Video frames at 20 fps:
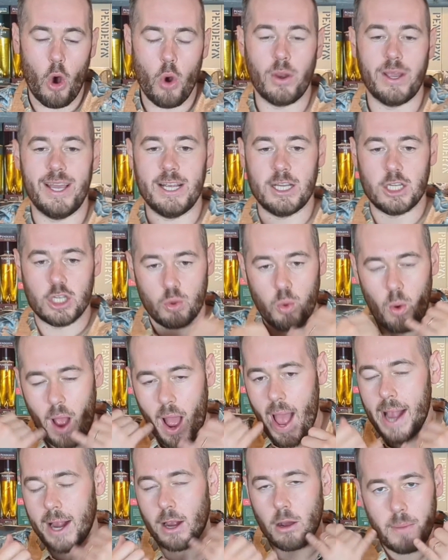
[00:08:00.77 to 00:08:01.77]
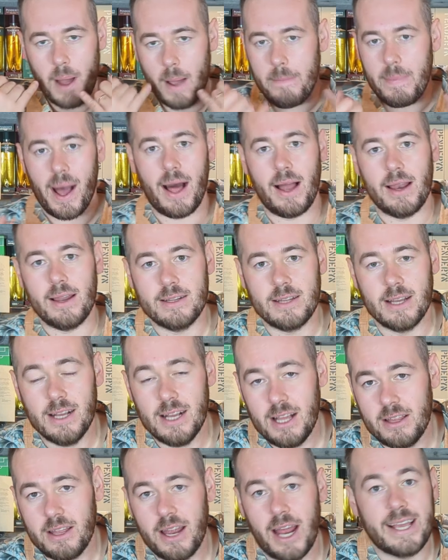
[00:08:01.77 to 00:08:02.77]
oaky twang on my palate
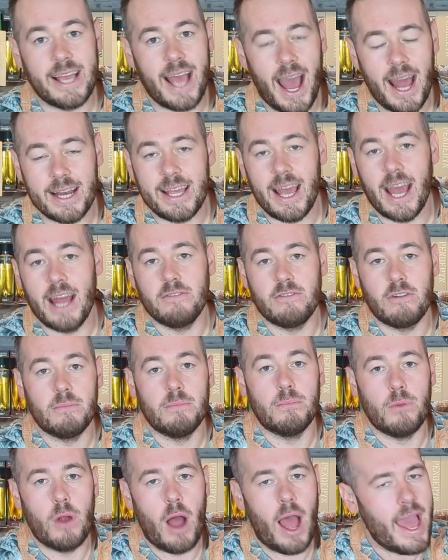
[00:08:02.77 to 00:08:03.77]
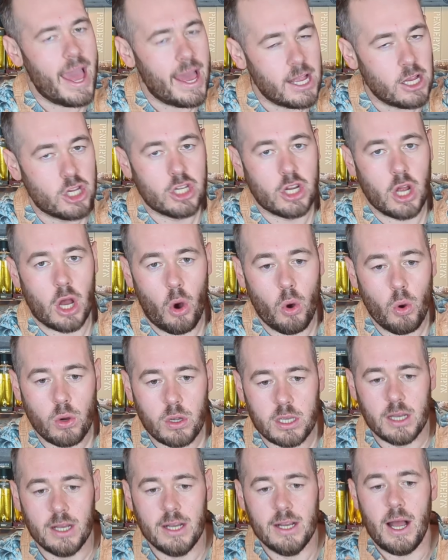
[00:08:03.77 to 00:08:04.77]
that I can get from aged
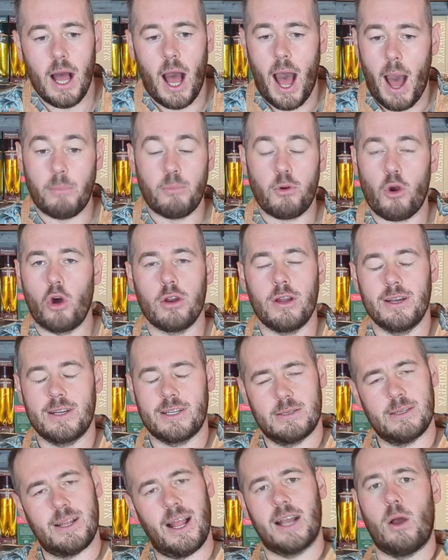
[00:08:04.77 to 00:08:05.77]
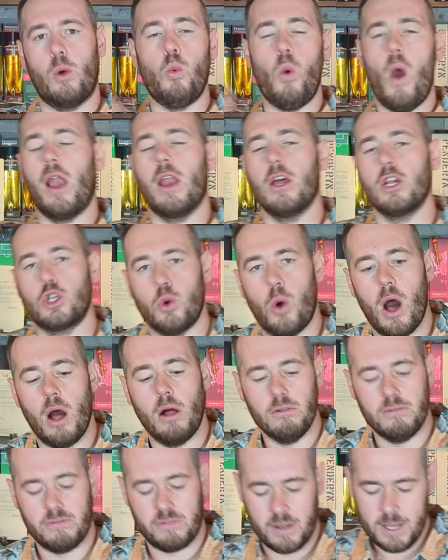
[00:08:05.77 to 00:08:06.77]
oak uh, products like a Weller
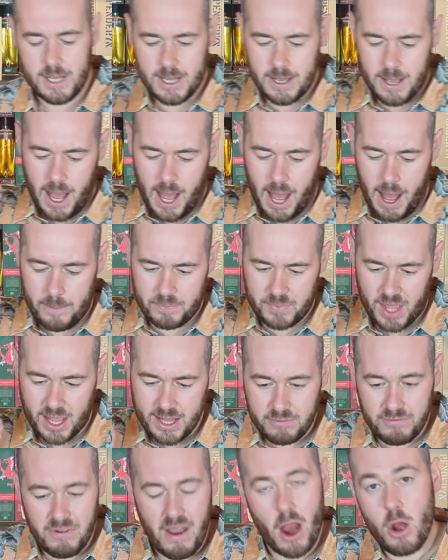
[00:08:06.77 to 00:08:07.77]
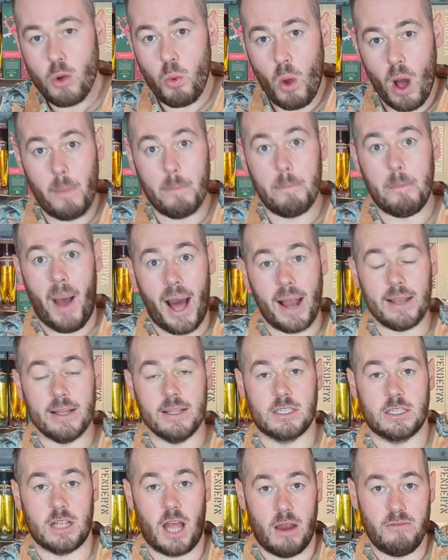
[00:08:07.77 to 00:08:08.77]
twelve. Uh, it's very well
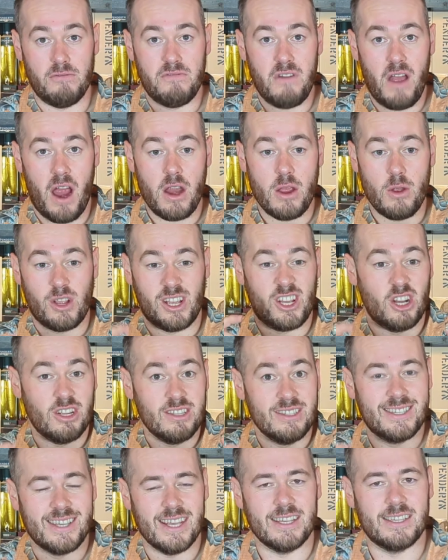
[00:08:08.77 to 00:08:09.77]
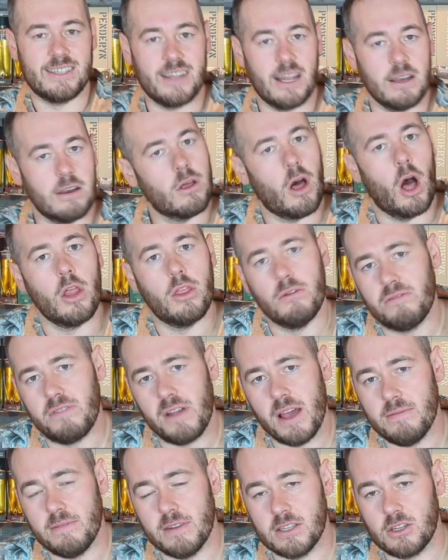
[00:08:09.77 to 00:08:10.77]
balanced and very consistent of the
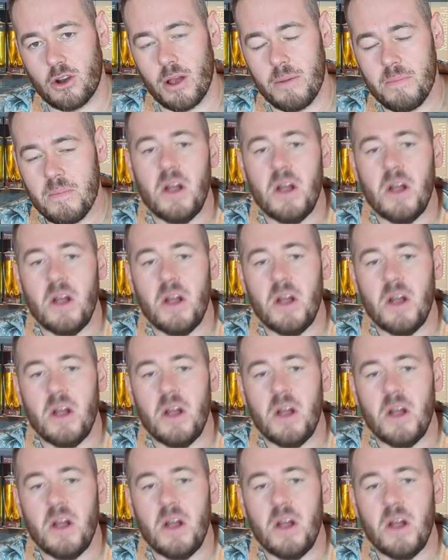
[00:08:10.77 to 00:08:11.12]
flavors. Right?